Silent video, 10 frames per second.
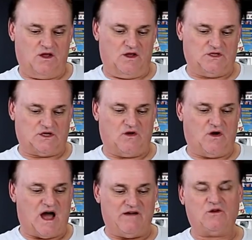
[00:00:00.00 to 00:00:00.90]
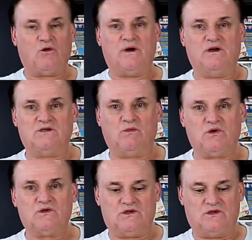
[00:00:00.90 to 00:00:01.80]
So I haven't opened this
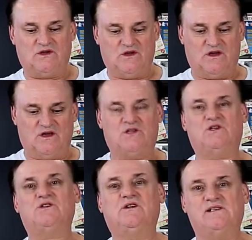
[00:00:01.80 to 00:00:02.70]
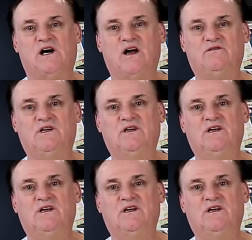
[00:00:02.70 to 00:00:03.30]
box, it's just arrived.